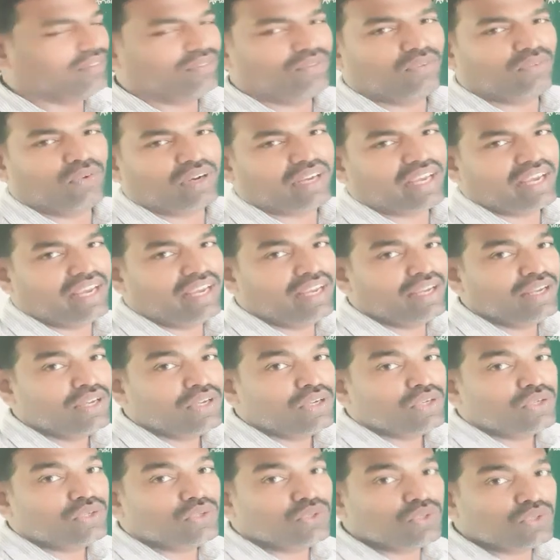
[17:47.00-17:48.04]
Okay,
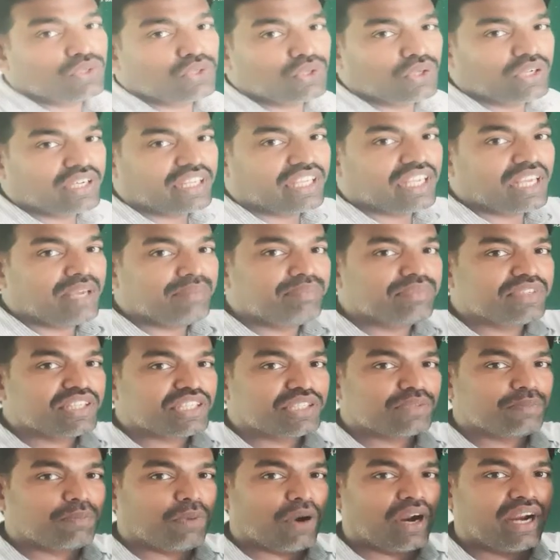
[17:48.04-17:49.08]
you should keep
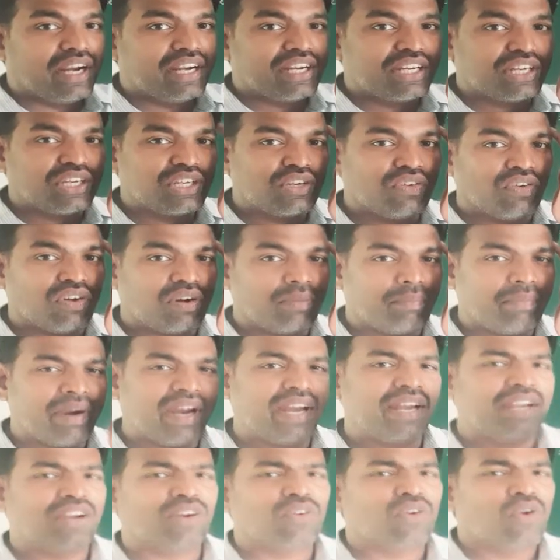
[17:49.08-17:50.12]
this point in your
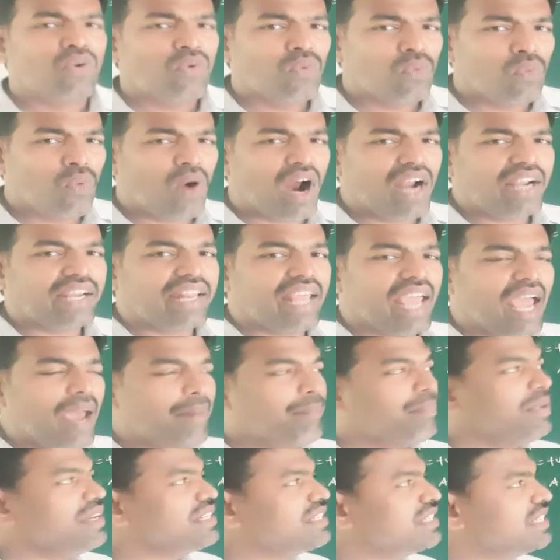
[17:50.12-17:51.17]
mind. What
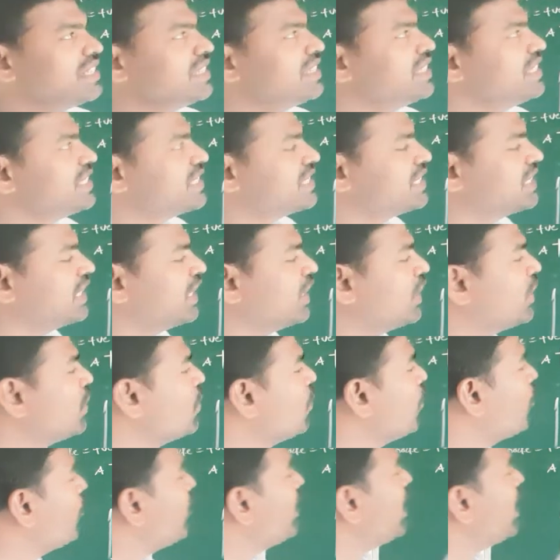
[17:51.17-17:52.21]
happens in this? We